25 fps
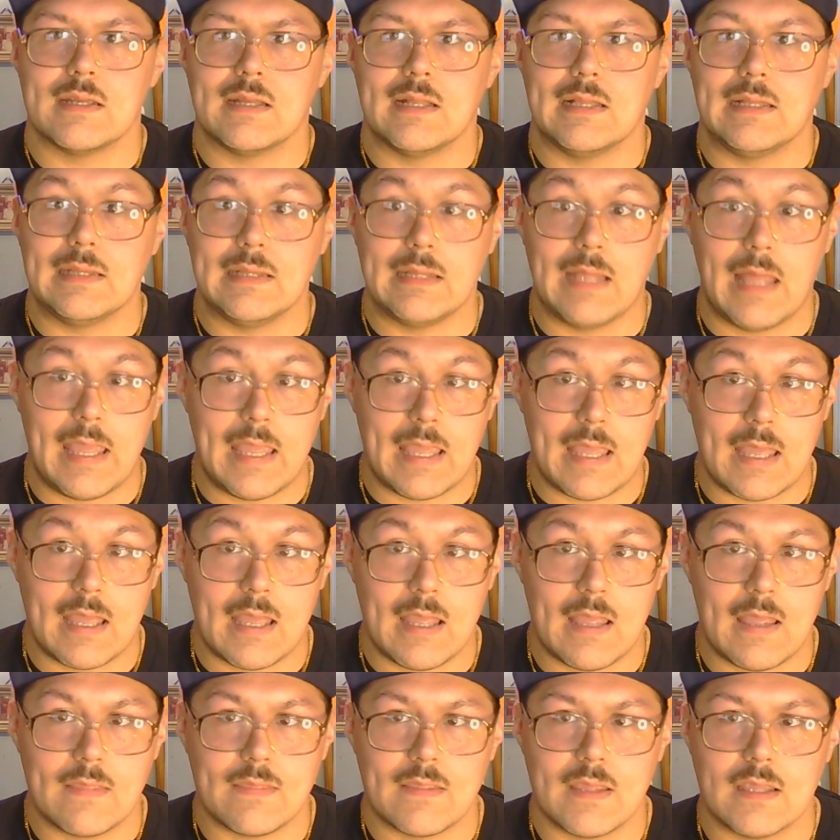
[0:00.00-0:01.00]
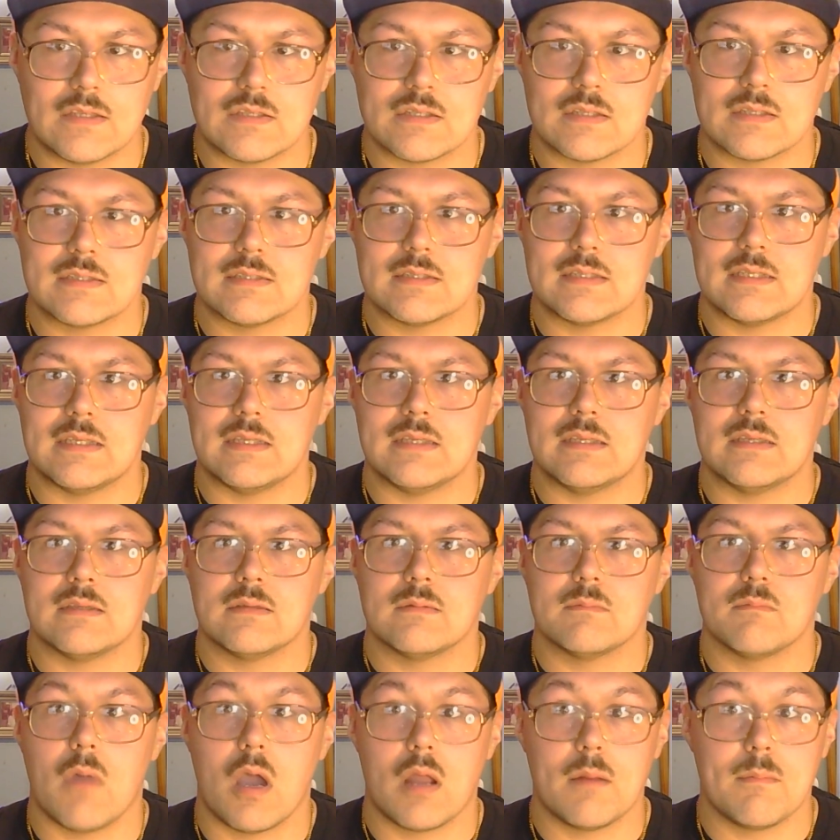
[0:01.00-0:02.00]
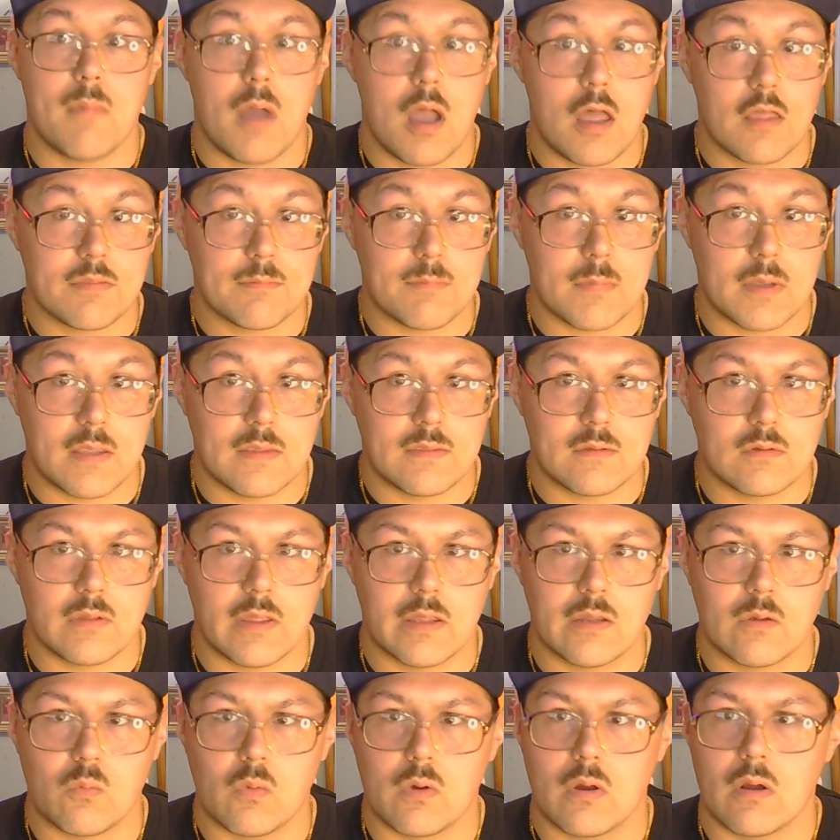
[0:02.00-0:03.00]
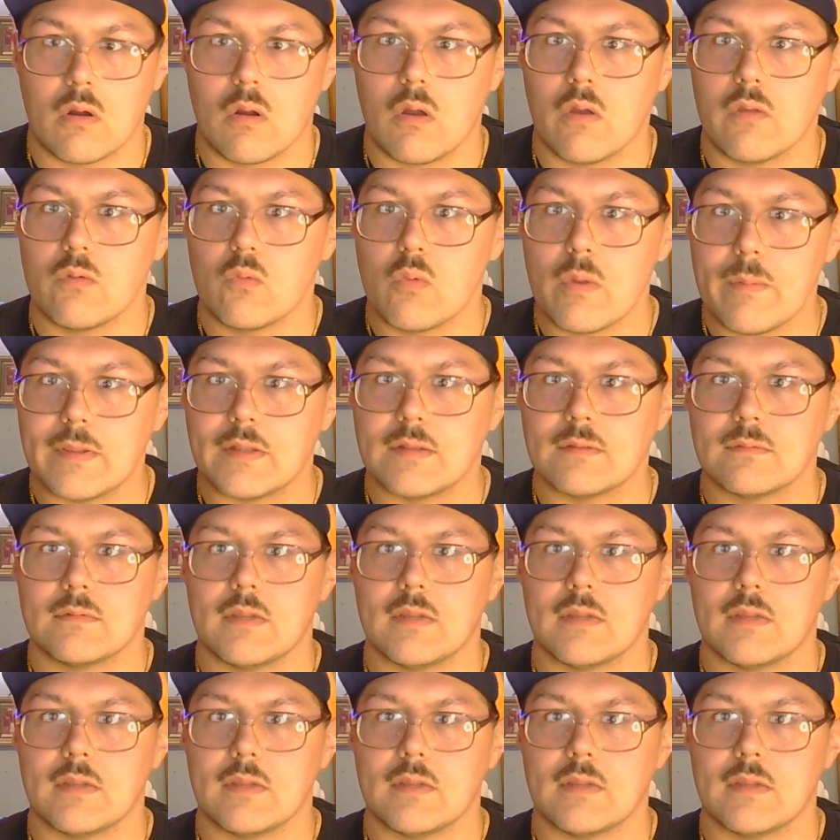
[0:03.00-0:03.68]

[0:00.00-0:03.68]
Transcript: Leia and they just see Mon Mothma and they're like, where are all the women?